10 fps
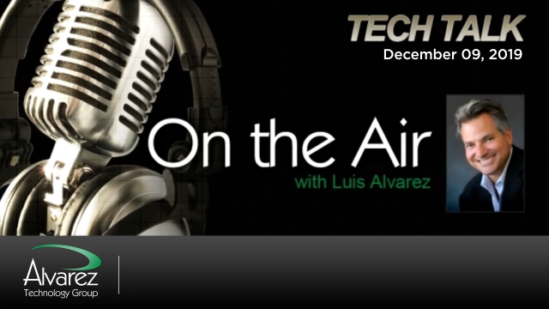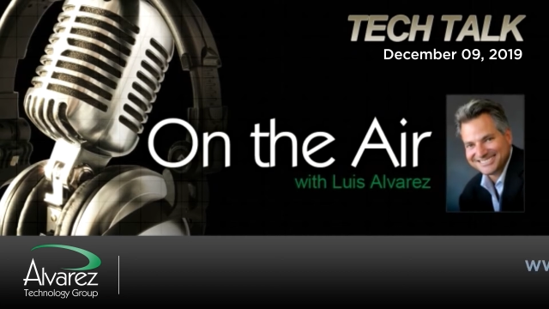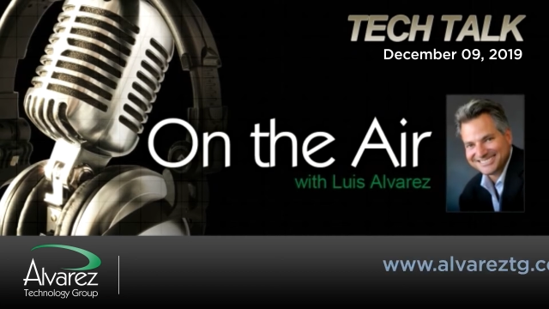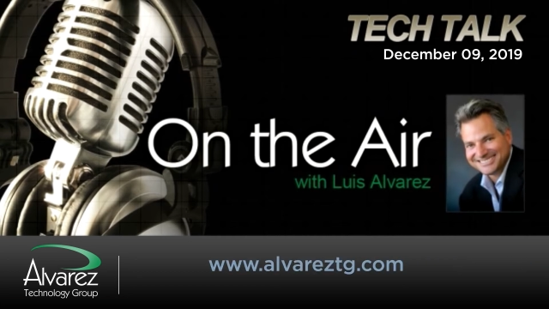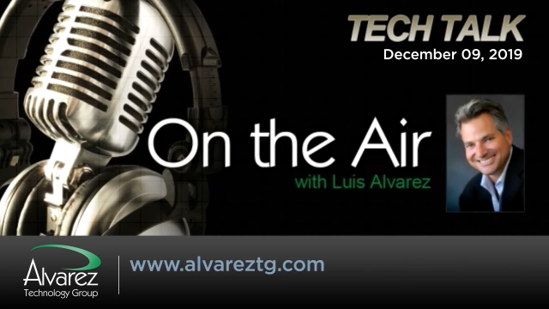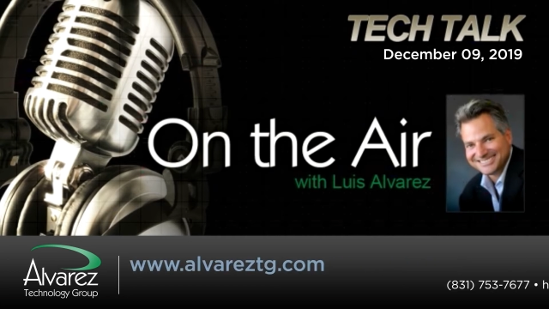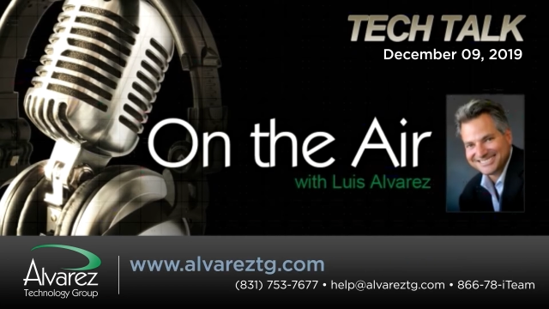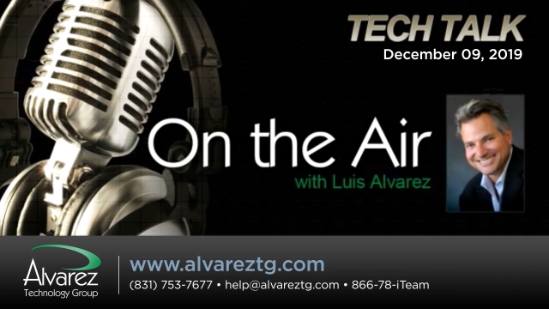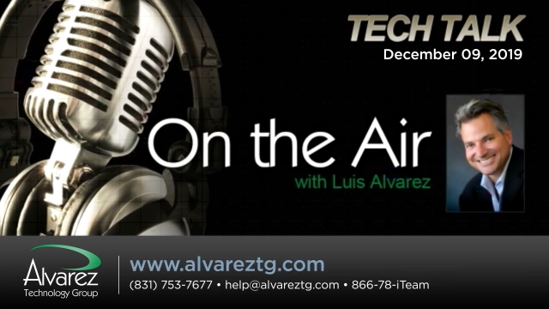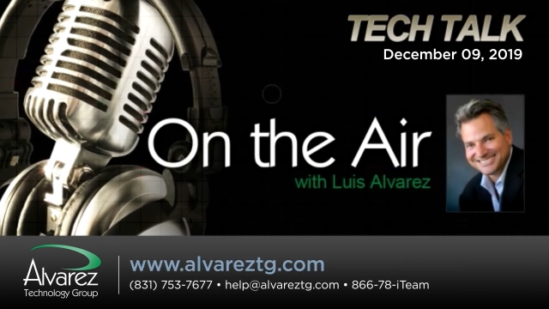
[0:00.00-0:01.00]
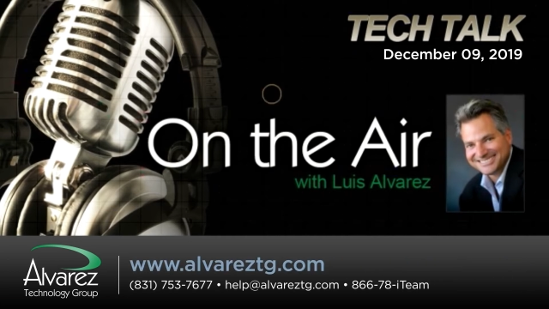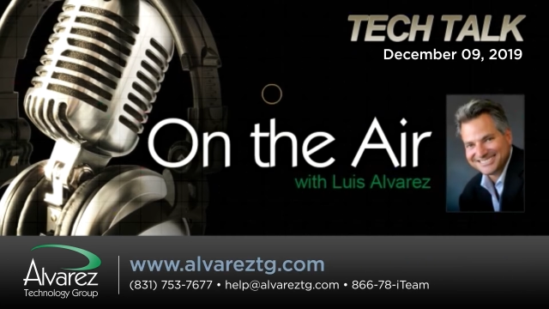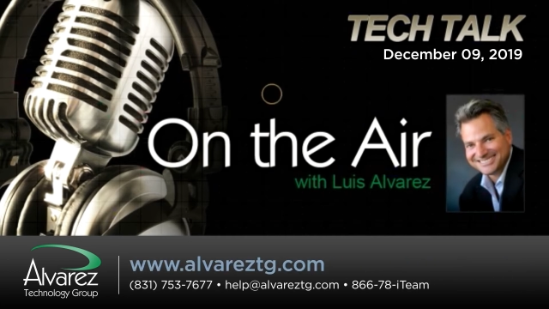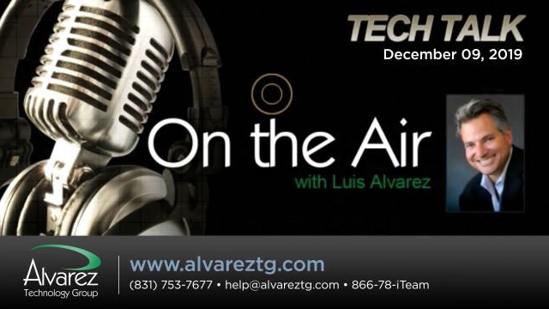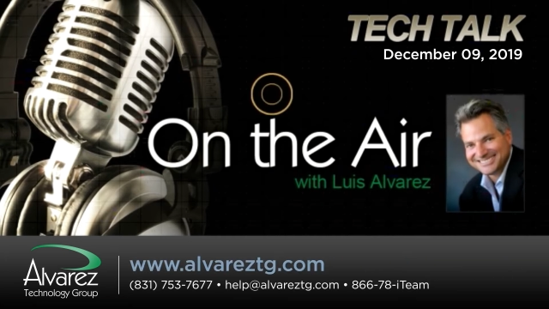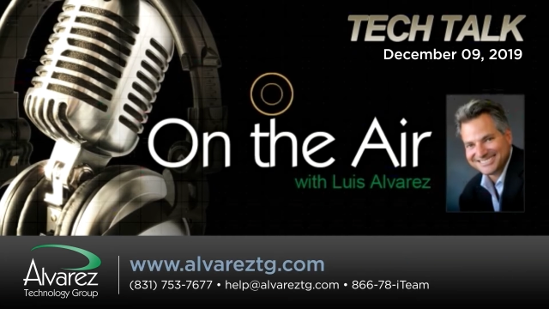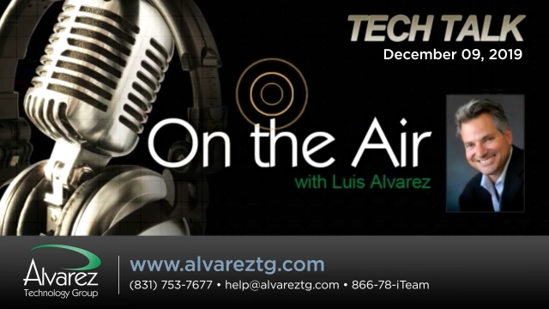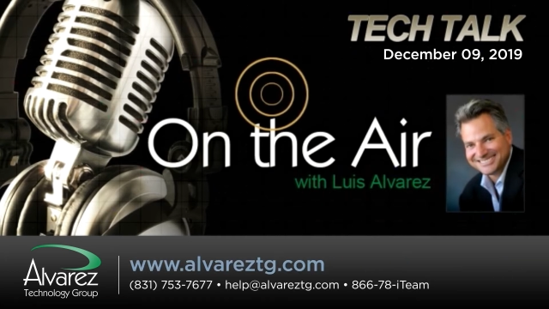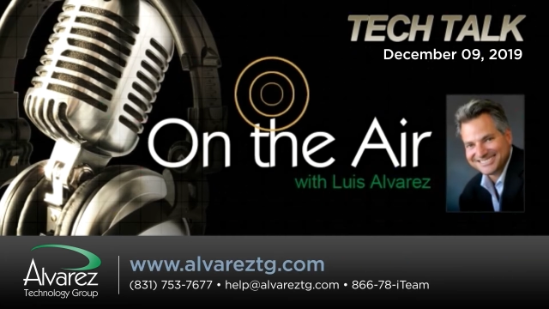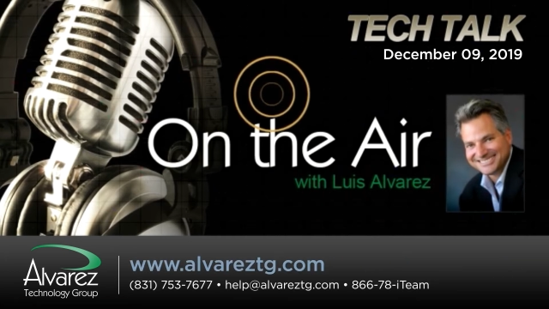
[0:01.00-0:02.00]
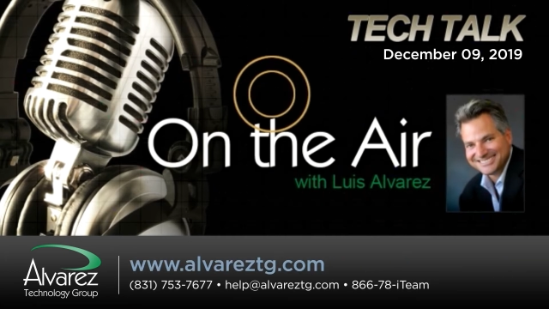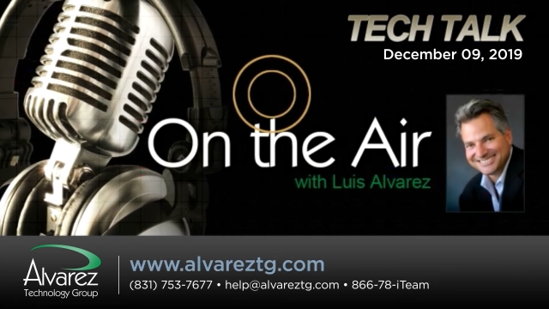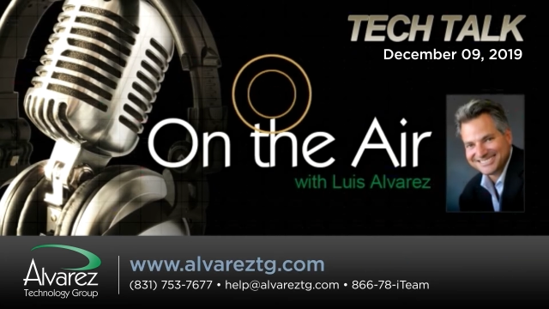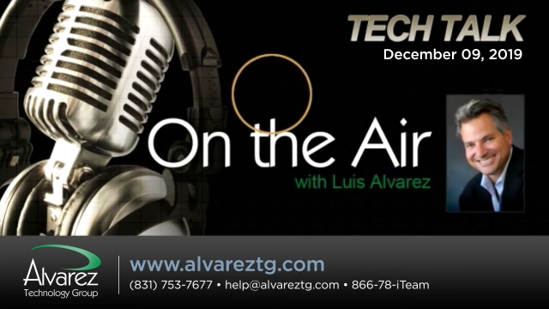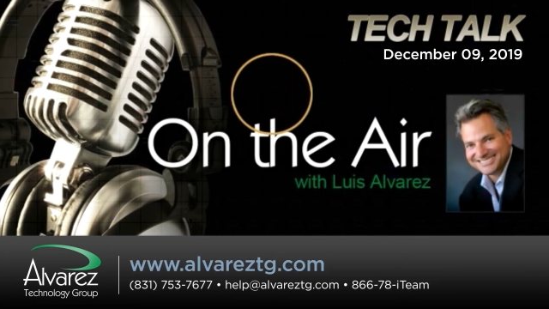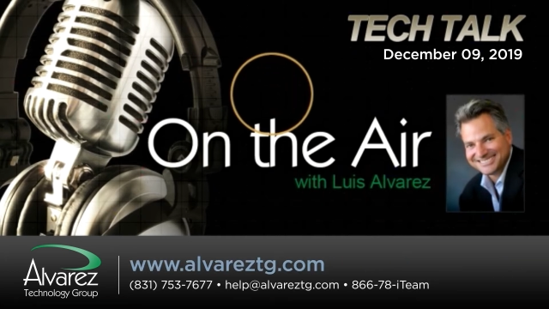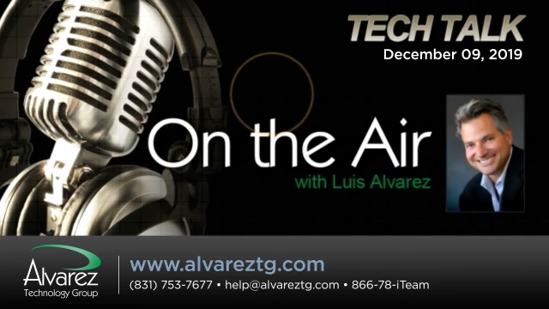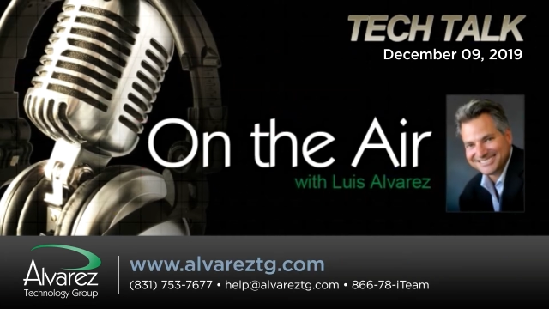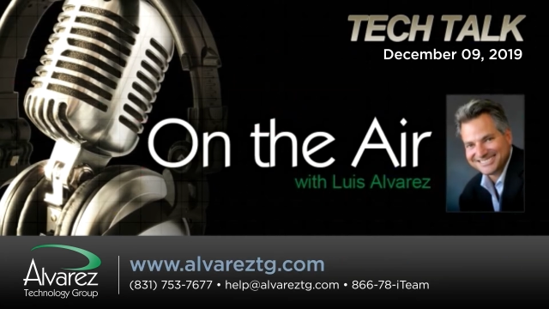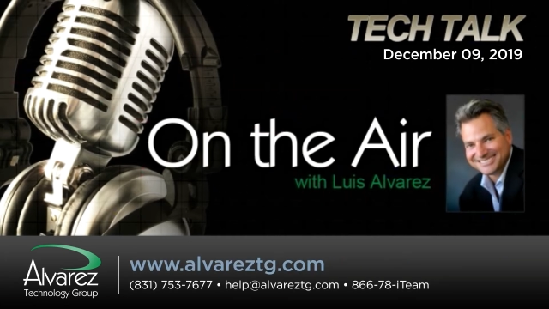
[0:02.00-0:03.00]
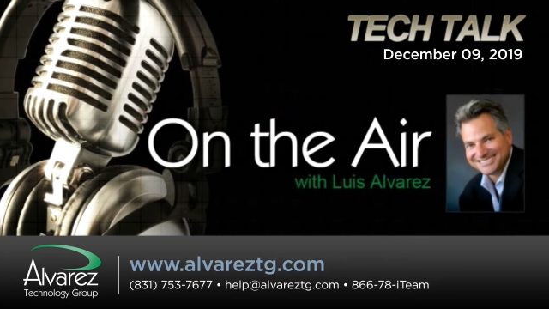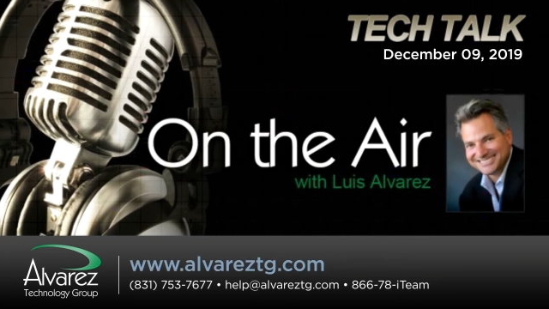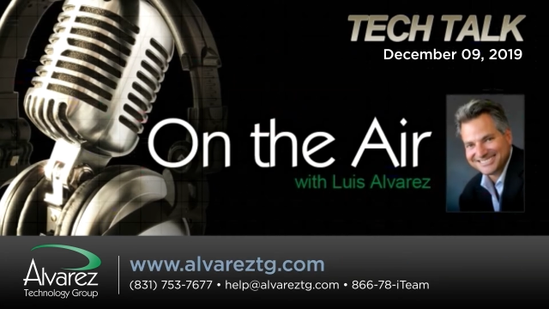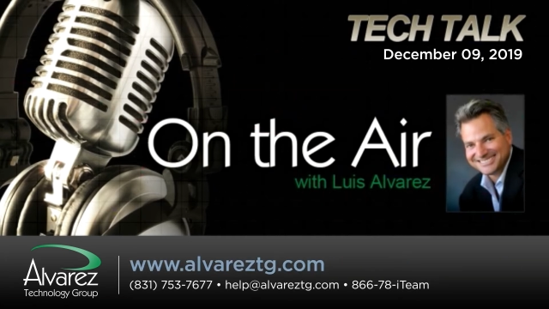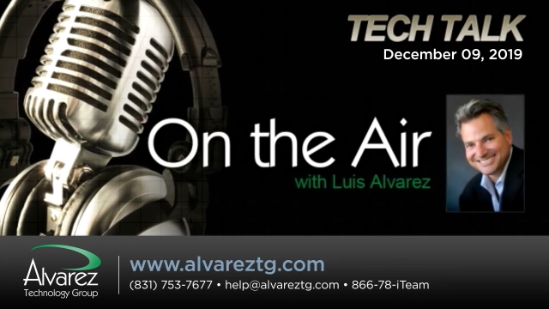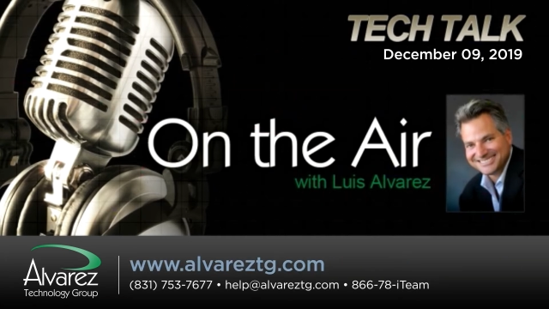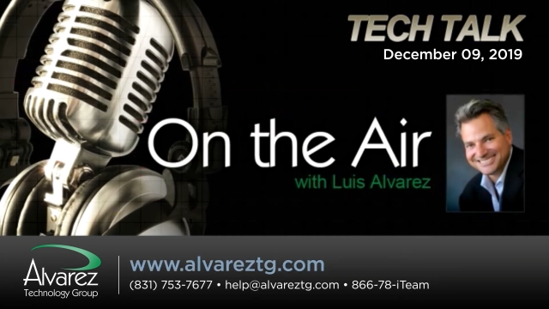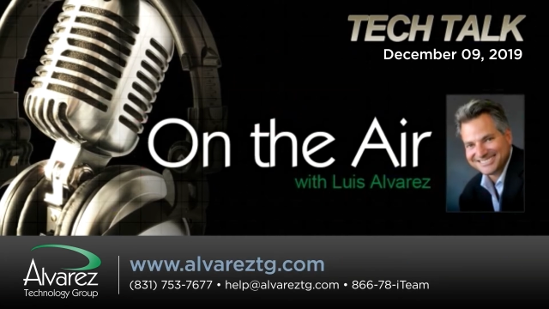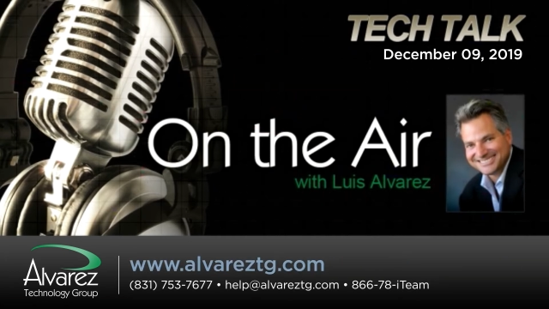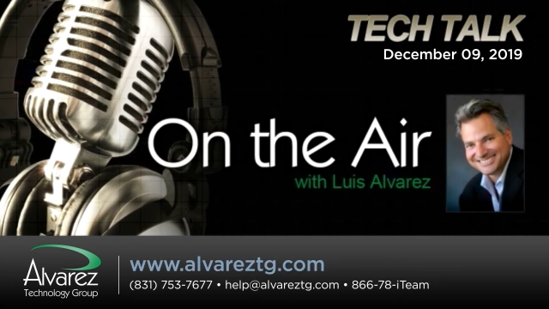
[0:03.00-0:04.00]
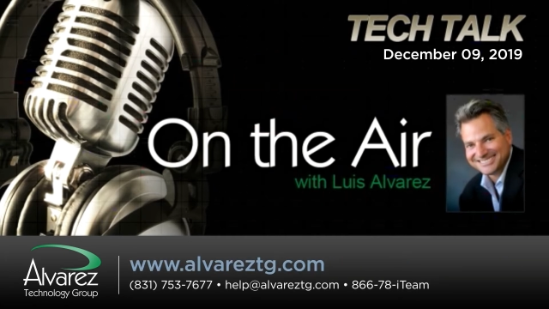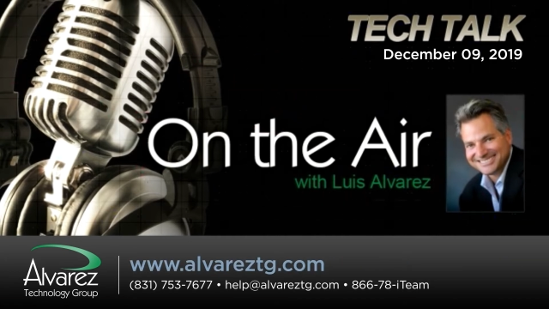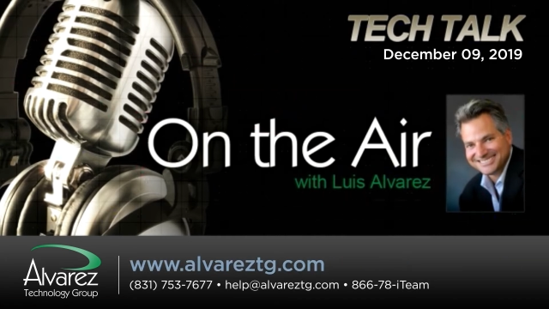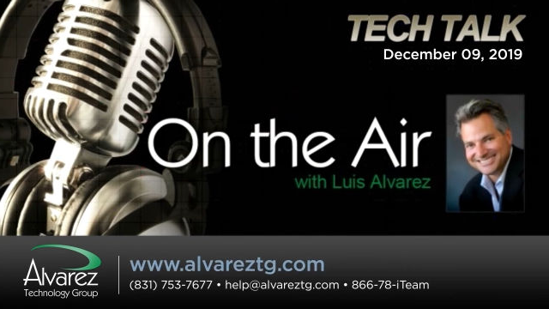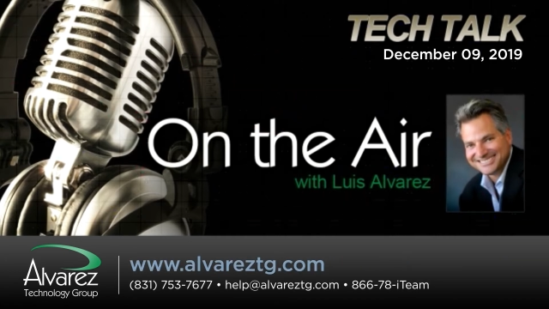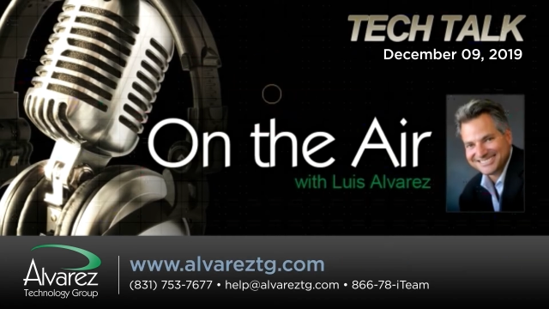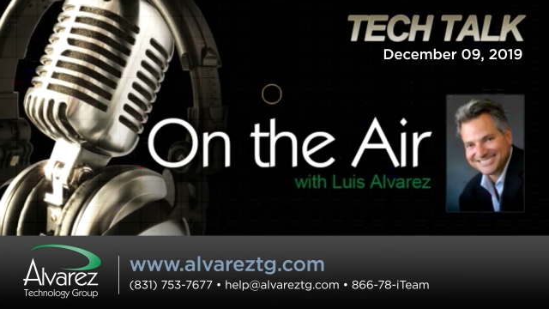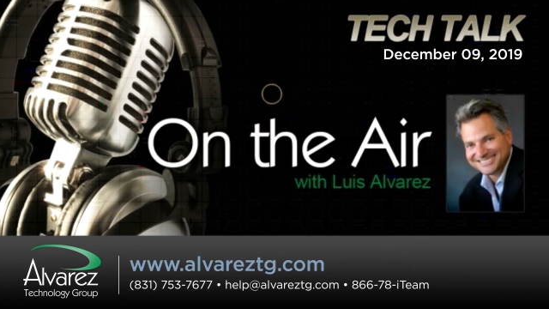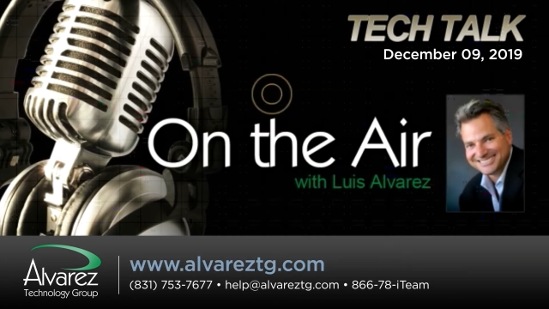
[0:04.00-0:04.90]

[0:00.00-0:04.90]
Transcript: [no speech]